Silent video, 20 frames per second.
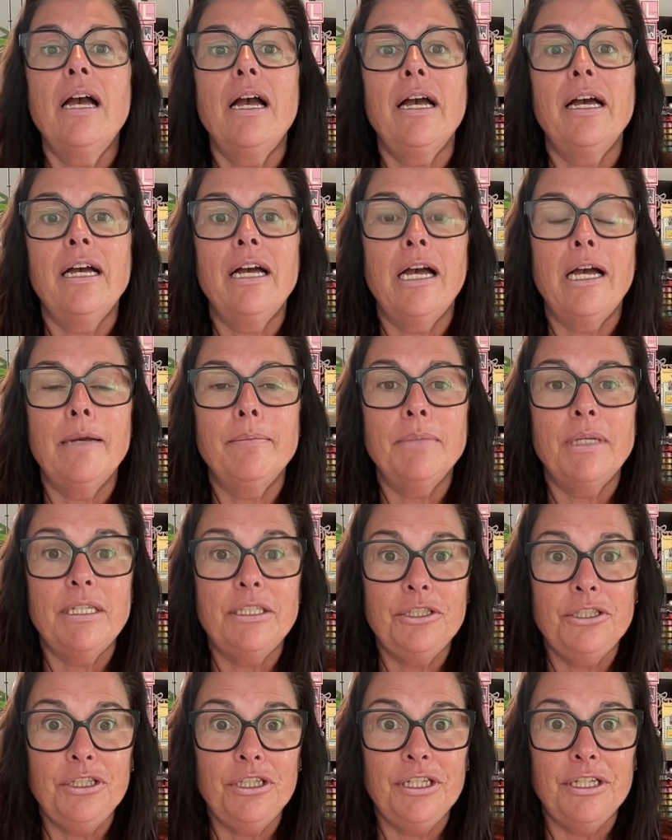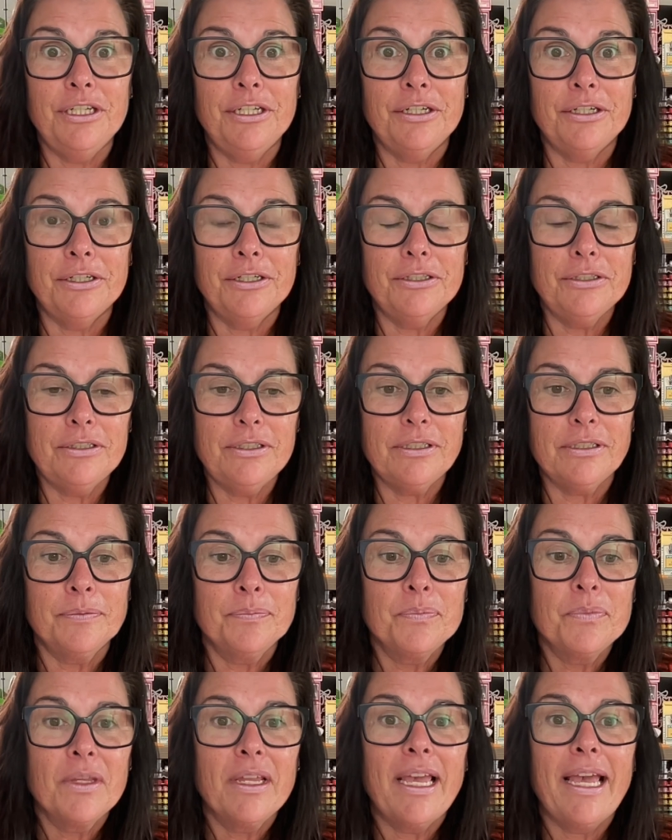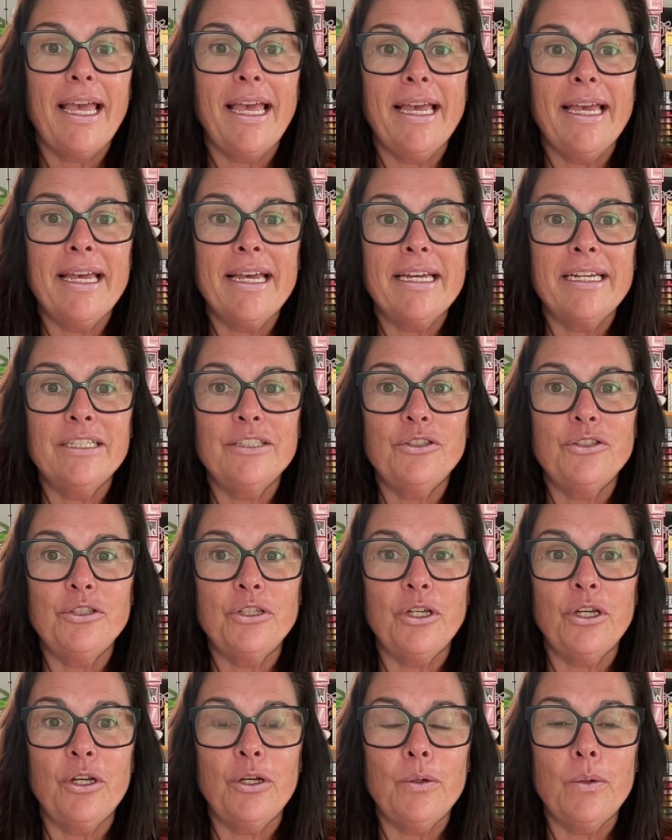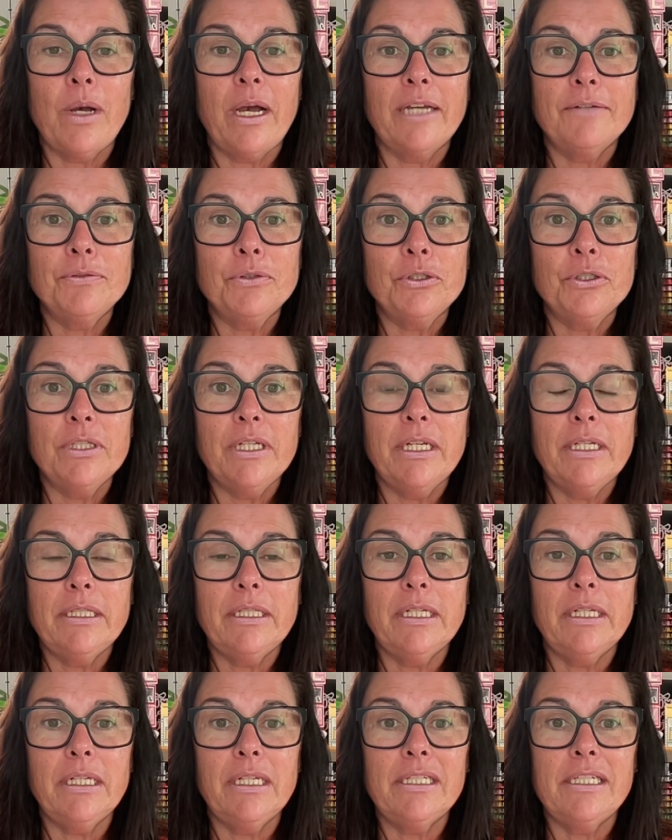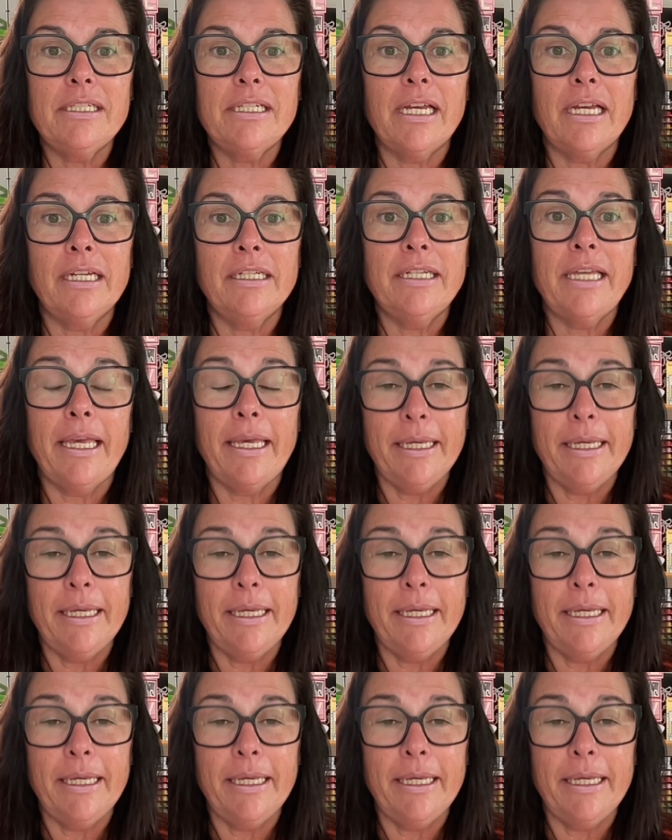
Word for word: um, years. And so I've created an